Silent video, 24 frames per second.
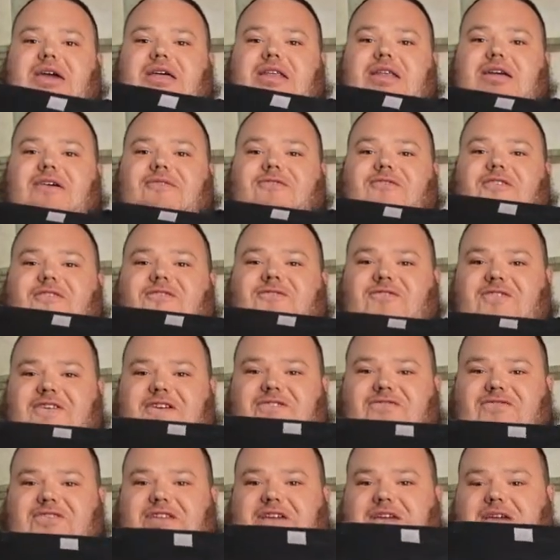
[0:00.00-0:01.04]
enough for
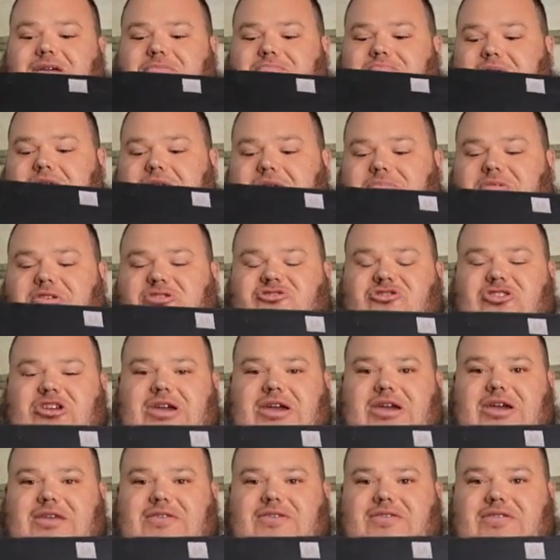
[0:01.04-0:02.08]
50 baby
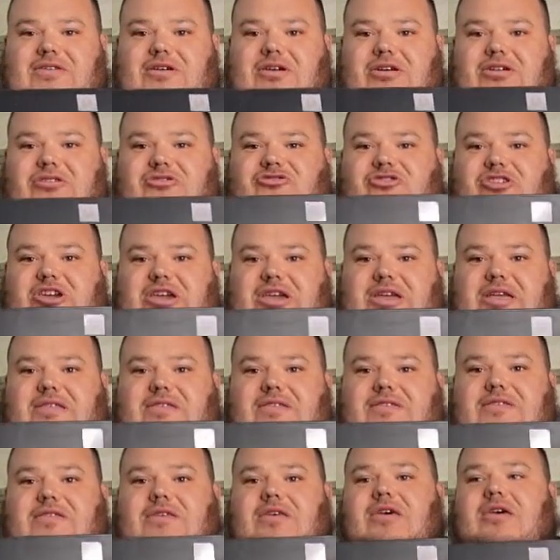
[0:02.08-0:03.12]
chicks on
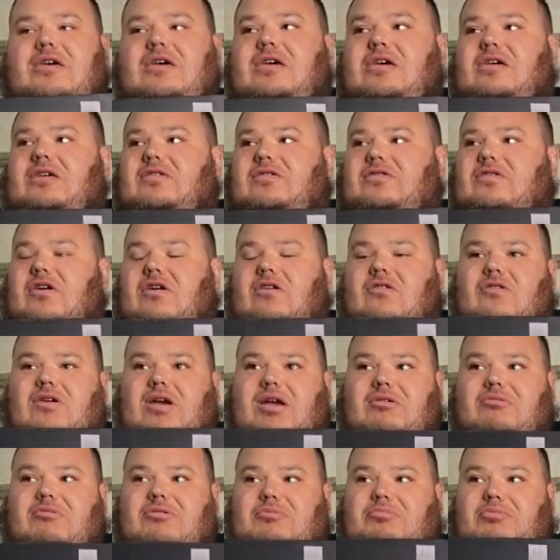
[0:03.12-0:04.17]
chickens. So
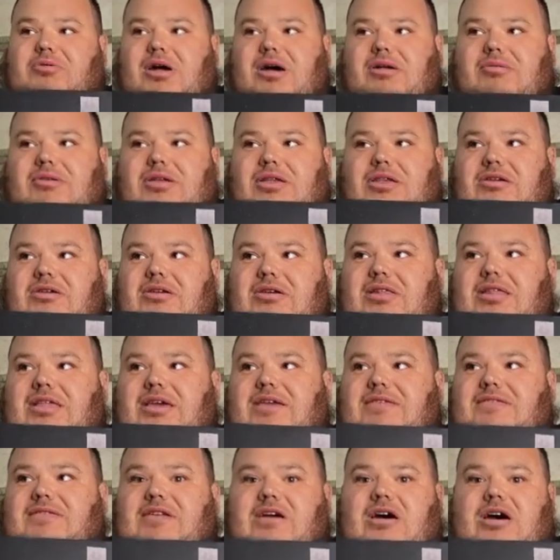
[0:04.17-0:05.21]
it would probably do at
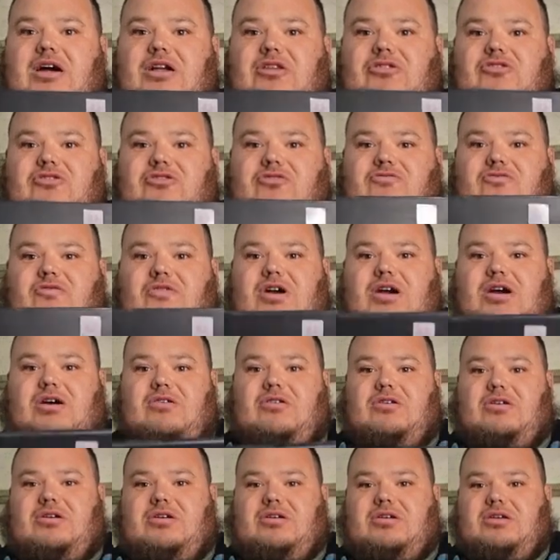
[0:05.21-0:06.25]
least 100
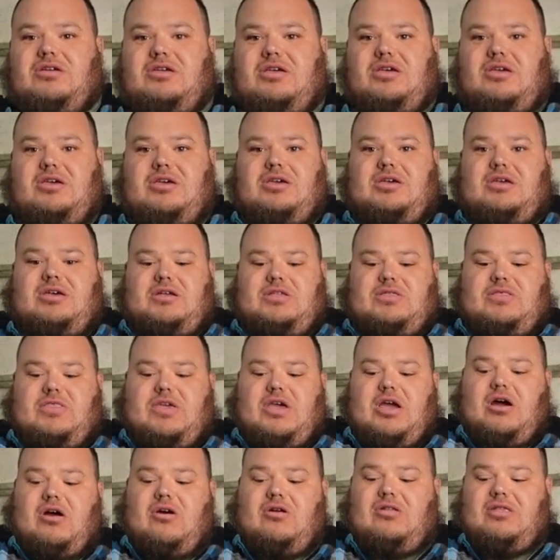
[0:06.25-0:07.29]
quail. The
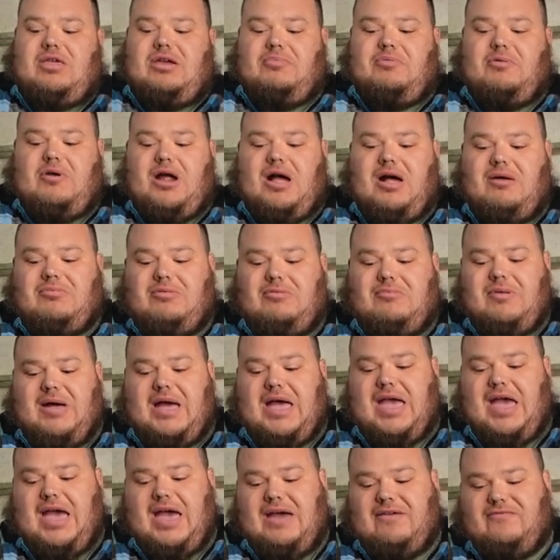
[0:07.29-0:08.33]
only problem
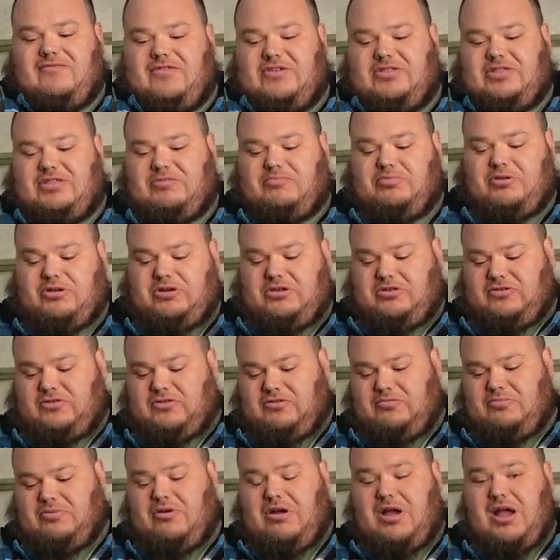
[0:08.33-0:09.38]
I have with the Producer
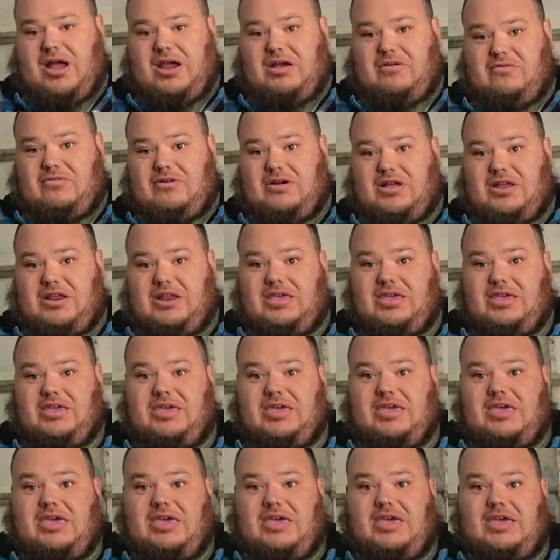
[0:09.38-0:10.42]
Pride one
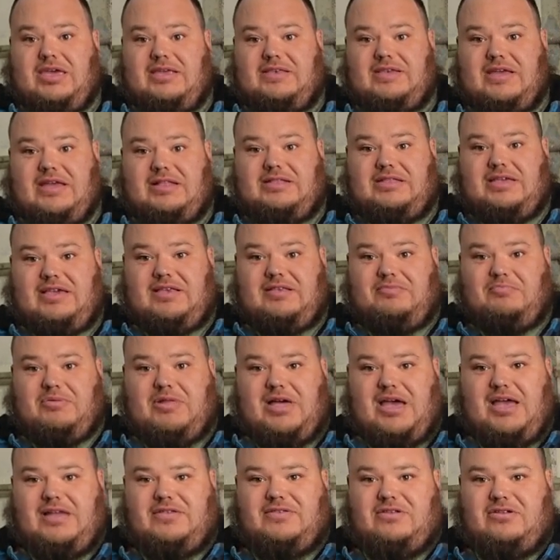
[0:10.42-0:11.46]
is that these
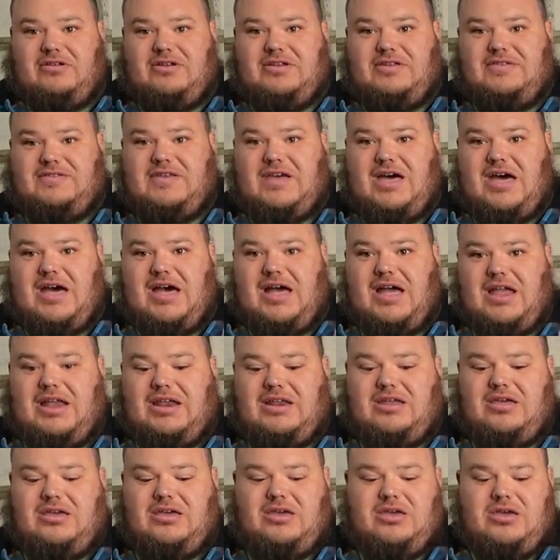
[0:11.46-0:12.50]
plates are
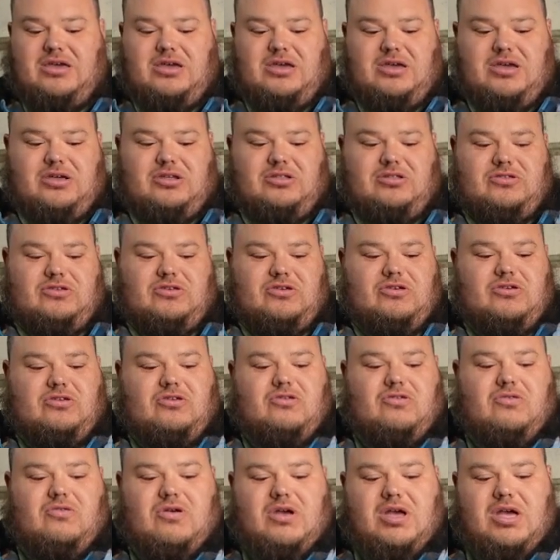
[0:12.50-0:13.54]
designed
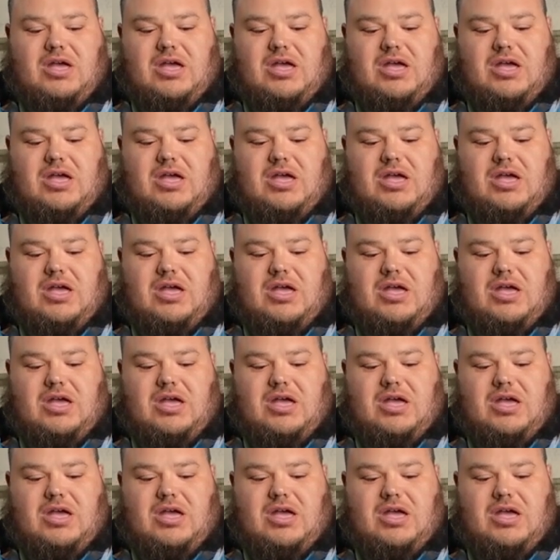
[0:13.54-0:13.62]
to,